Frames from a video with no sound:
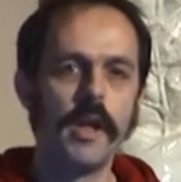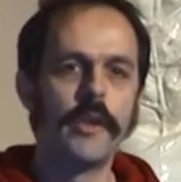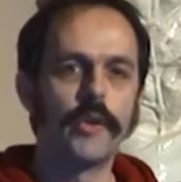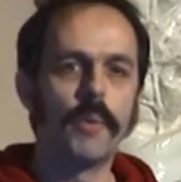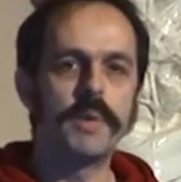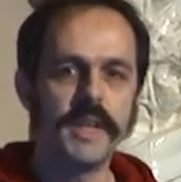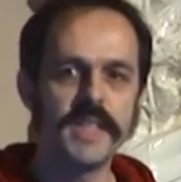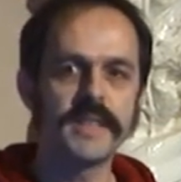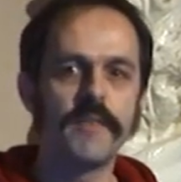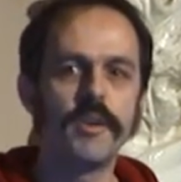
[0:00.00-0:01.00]
So
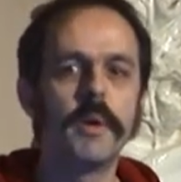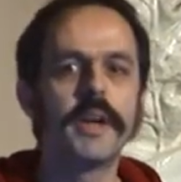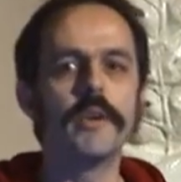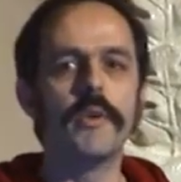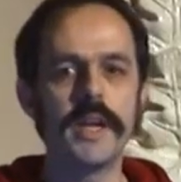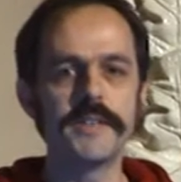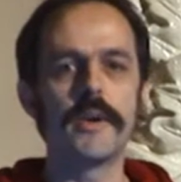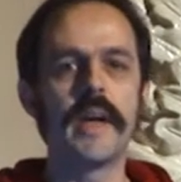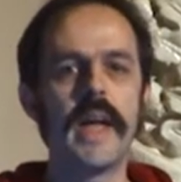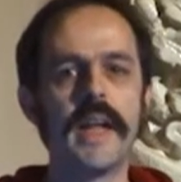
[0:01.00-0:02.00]
please, everybody, raise
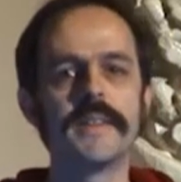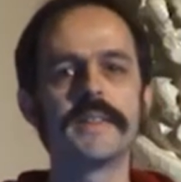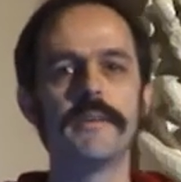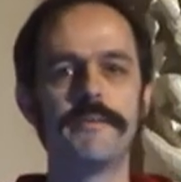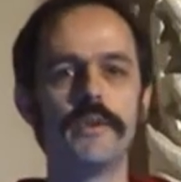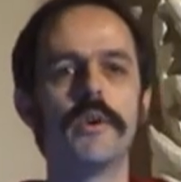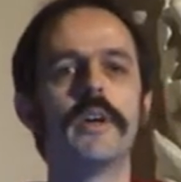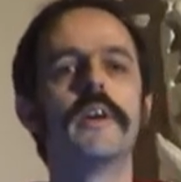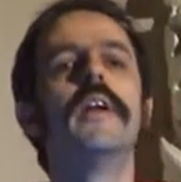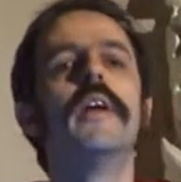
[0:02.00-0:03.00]
your hands if you
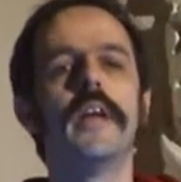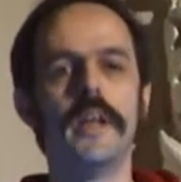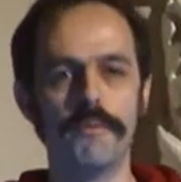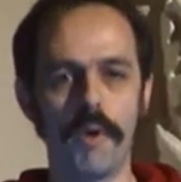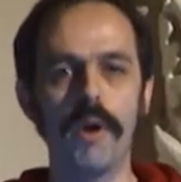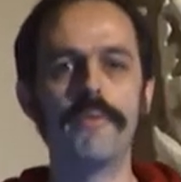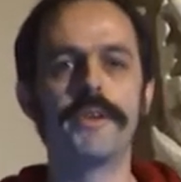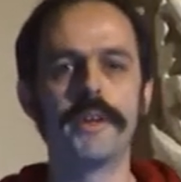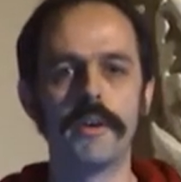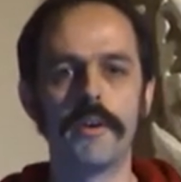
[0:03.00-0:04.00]
are involved
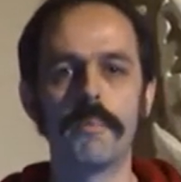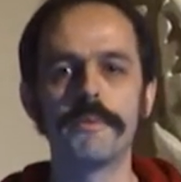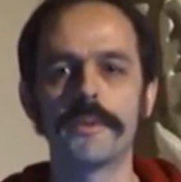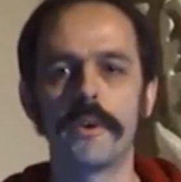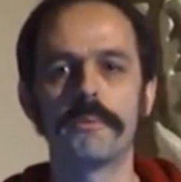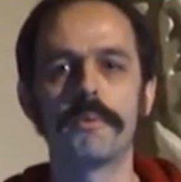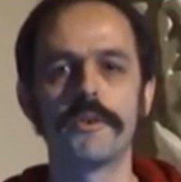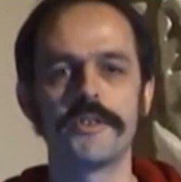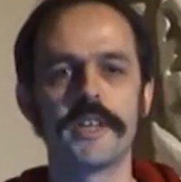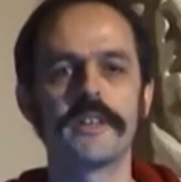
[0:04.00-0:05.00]
in an open source
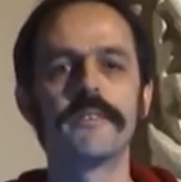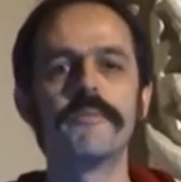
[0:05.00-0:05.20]
project.